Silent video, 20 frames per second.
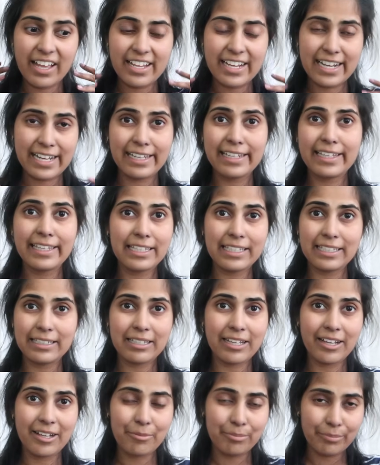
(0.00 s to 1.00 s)

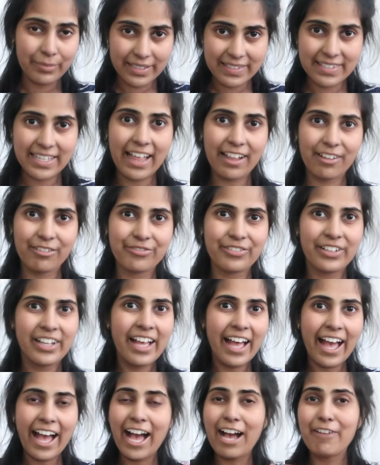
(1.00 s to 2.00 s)
clean myself,
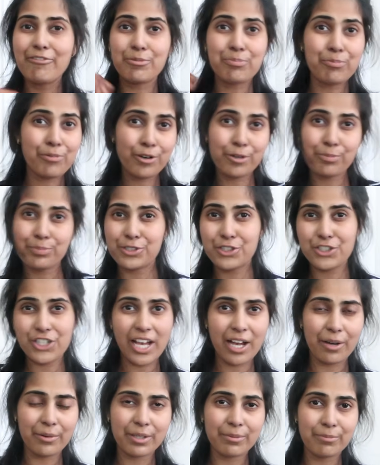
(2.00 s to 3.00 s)
have a proper shower.